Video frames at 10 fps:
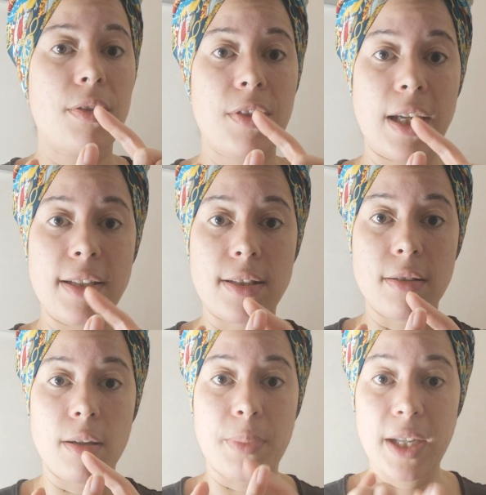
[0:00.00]
Things
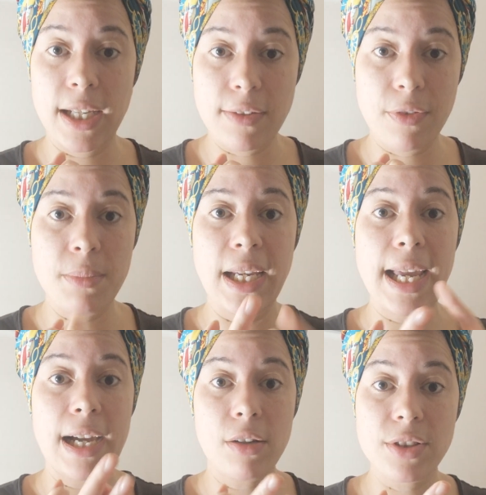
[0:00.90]
appeared for me:
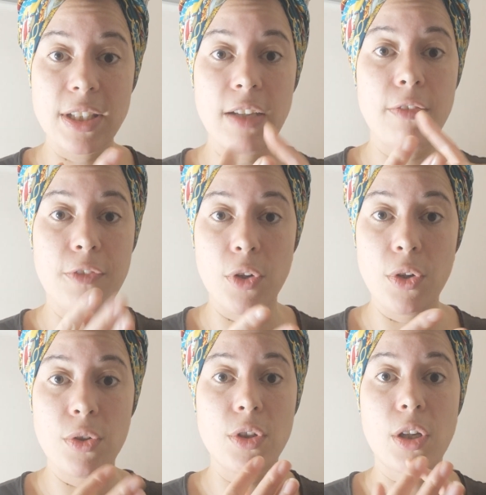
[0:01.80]
housing,
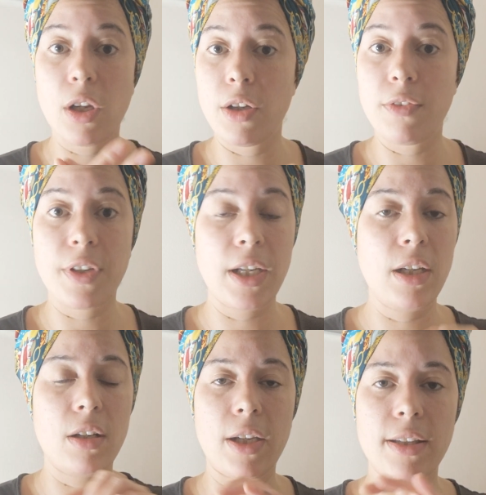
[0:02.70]
food,
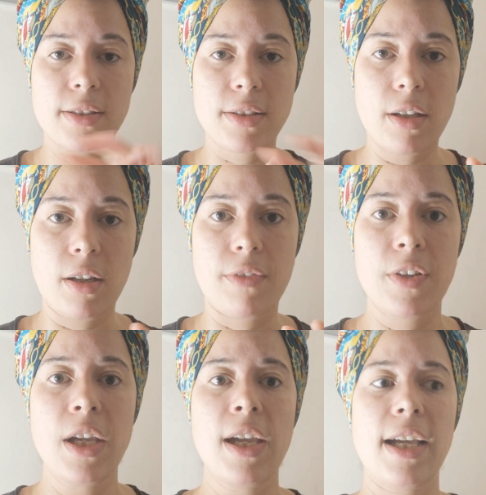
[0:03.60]
clothing, like stuff.
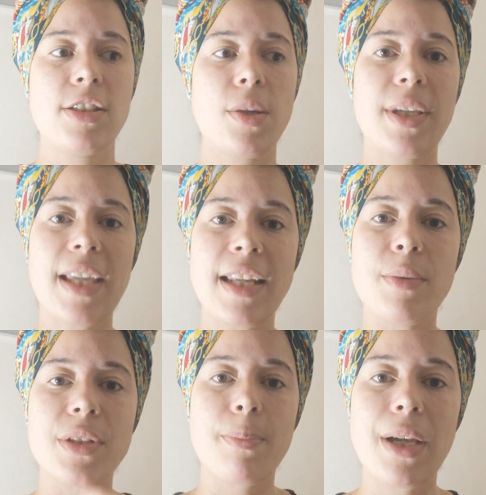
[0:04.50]
And so again, it
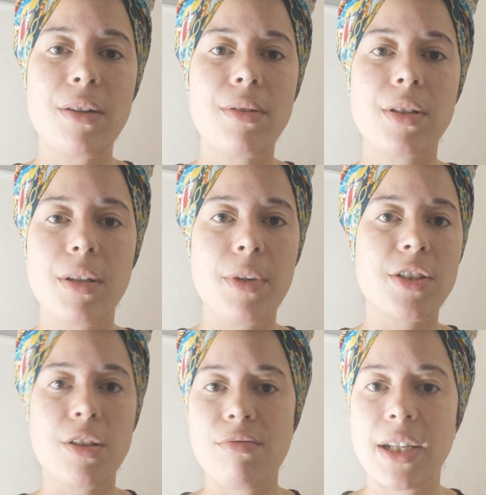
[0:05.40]
was about a
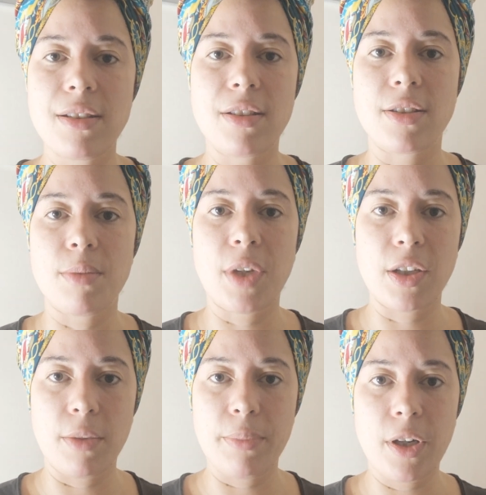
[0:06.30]
surrender to my
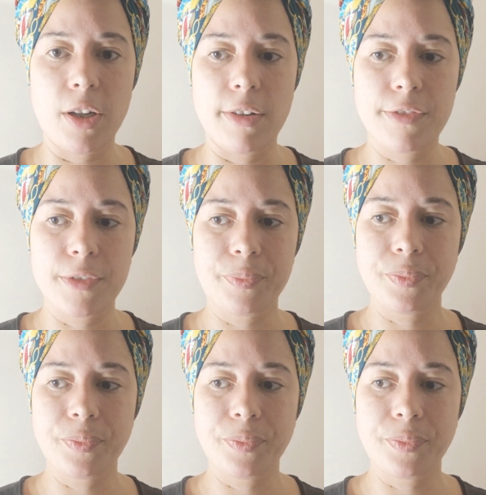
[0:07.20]
own path.